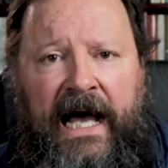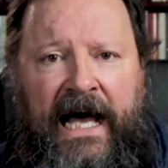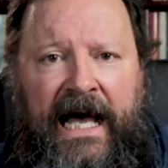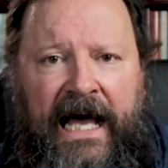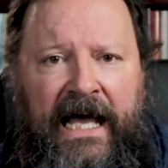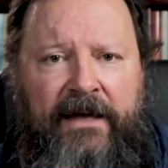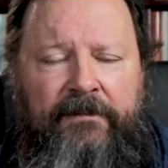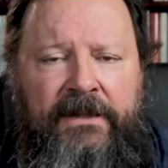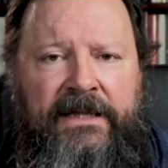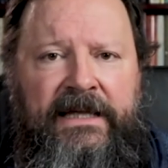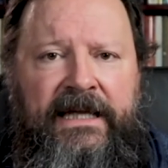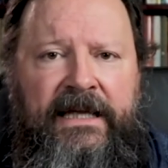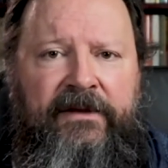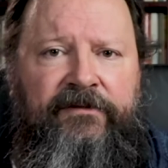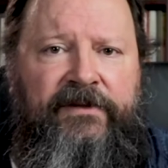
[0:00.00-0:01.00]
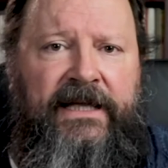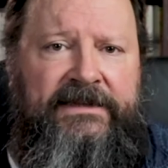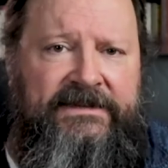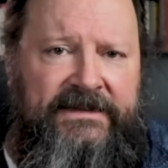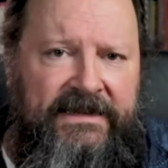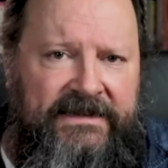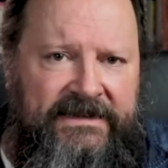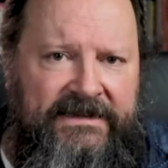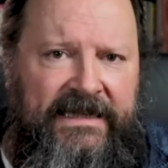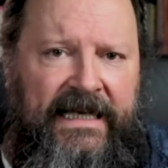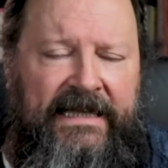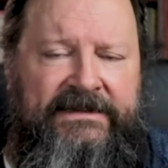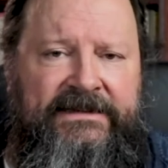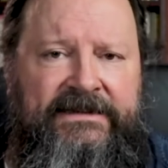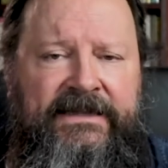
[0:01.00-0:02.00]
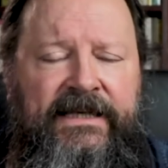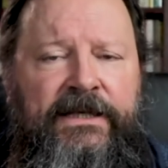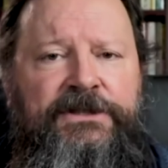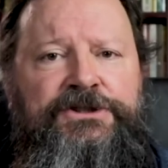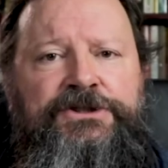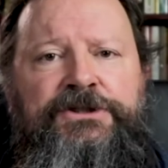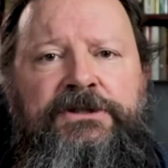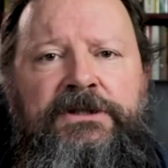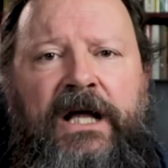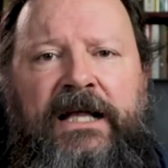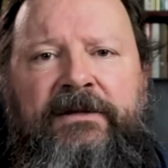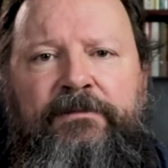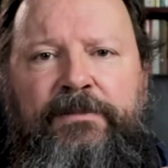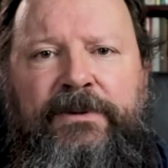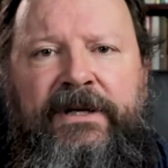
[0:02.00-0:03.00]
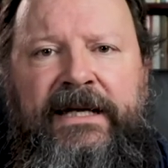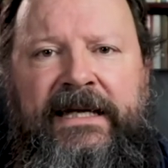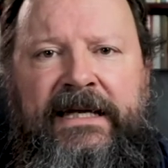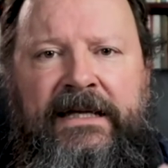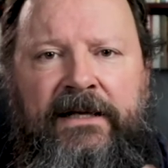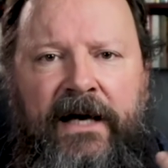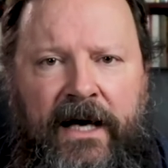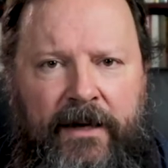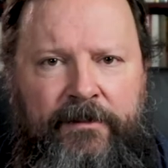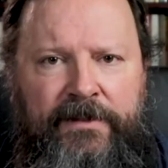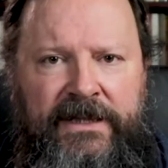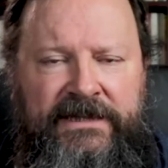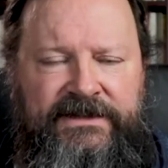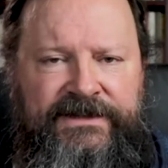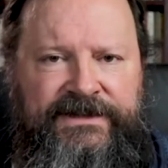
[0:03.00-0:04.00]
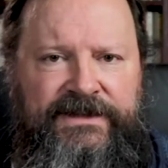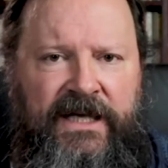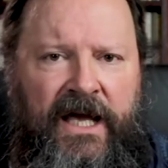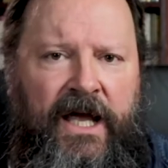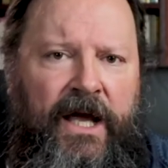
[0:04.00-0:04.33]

I believe that success should not breed hubris,